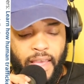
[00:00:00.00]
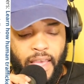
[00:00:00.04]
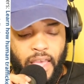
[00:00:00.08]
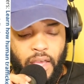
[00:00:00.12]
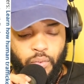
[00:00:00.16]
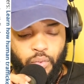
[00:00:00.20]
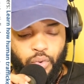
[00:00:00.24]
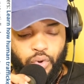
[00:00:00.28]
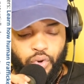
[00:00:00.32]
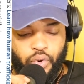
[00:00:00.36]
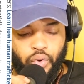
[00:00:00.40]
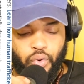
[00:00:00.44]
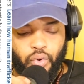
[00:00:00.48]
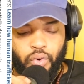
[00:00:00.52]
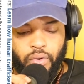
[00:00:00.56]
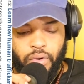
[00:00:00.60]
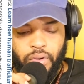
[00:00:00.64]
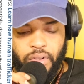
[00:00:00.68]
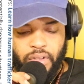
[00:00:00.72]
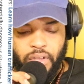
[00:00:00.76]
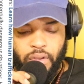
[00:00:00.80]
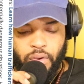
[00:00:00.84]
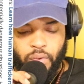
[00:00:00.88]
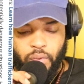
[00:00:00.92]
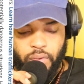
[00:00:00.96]
and recruit
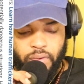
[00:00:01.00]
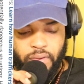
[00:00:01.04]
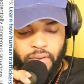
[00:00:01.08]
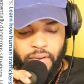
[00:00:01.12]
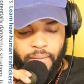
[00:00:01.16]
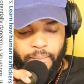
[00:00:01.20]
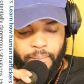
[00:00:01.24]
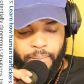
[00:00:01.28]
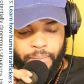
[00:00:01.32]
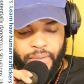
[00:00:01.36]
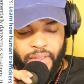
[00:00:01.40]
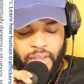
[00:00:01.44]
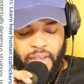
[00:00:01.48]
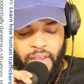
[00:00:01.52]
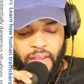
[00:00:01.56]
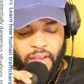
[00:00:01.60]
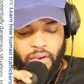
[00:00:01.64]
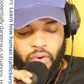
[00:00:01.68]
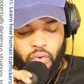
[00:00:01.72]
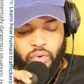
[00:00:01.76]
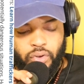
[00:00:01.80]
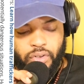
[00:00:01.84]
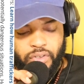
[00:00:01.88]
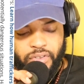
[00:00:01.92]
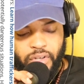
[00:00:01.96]
youth
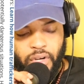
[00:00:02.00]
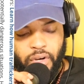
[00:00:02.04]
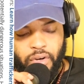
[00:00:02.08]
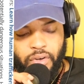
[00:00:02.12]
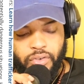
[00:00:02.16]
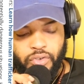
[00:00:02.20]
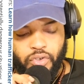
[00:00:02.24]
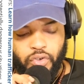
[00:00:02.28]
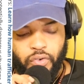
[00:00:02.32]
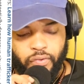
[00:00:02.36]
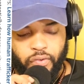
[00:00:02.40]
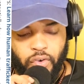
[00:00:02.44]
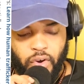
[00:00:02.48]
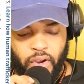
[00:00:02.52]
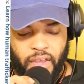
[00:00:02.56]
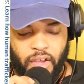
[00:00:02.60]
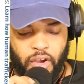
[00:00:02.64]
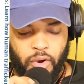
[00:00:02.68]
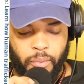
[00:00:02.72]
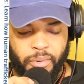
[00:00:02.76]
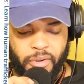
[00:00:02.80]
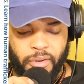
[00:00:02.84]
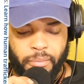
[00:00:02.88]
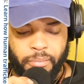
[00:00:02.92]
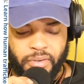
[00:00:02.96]
and who to turn to for
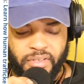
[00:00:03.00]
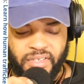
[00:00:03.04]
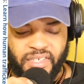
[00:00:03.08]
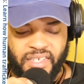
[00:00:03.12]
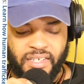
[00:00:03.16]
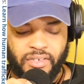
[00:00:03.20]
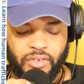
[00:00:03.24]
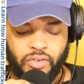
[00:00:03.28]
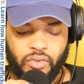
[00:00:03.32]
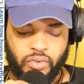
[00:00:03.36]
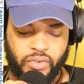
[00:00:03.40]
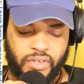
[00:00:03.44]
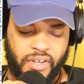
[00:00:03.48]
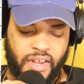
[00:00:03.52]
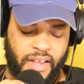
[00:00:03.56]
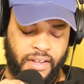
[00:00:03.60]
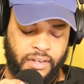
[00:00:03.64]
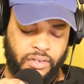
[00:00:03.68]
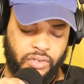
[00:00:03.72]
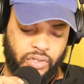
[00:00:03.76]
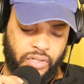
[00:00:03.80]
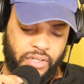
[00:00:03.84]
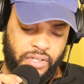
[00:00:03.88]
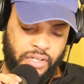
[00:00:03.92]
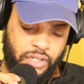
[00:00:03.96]
help in potential
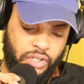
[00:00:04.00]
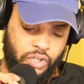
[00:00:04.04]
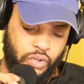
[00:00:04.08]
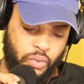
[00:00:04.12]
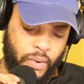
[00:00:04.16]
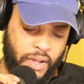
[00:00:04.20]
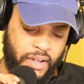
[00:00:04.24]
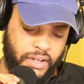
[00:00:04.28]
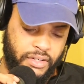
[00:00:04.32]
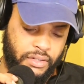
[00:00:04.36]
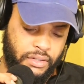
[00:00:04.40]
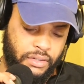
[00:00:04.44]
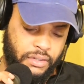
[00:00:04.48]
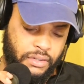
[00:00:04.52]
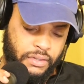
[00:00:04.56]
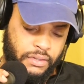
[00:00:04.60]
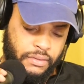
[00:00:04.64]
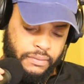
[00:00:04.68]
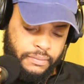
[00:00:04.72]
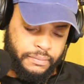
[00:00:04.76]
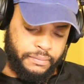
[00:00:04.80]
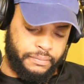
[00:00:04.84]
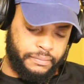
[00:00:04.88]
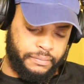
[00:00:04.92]
dangerous situations.